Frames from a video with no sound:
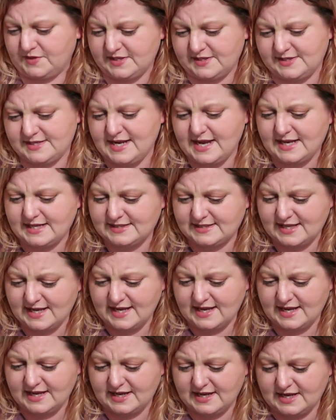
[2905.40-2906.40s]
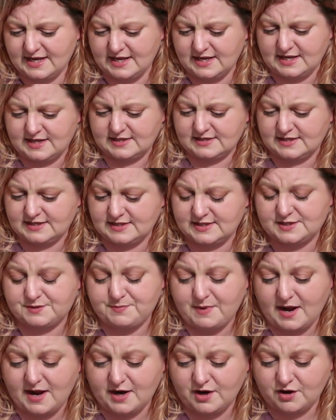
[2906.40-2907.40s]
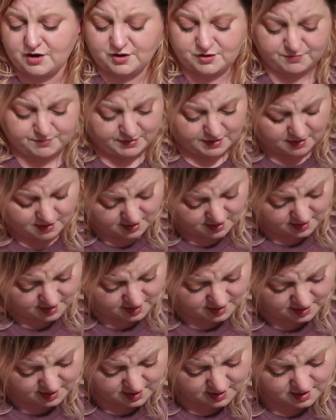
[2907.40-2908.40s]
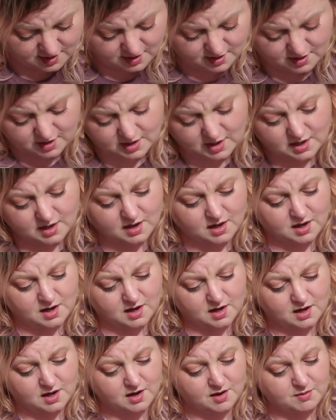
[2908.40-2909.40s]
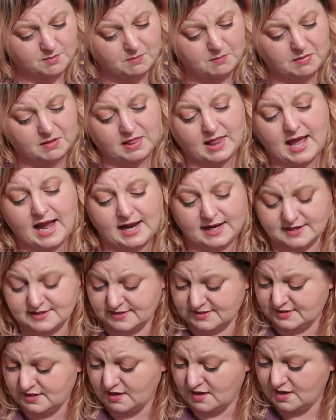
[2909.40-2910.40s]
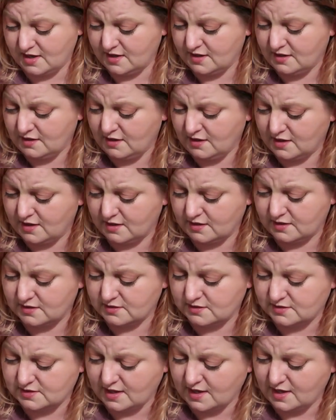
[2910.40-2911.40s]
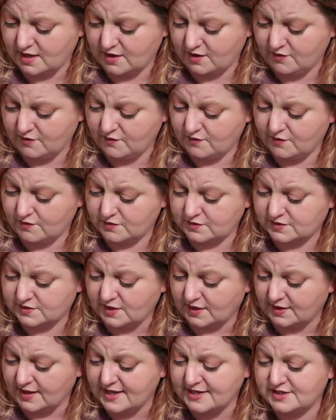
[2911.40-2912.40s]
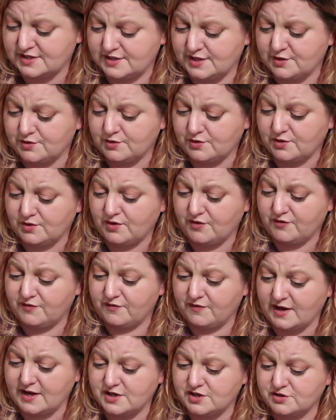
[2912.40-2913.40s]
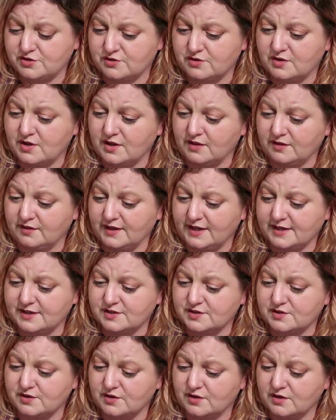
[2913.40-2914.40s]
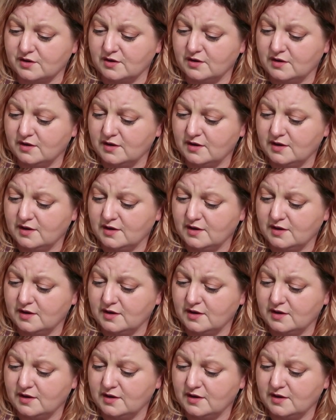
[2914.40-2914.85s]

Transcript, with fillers: this next thing is inspired by Black Sun. It is a celestial facial elixir.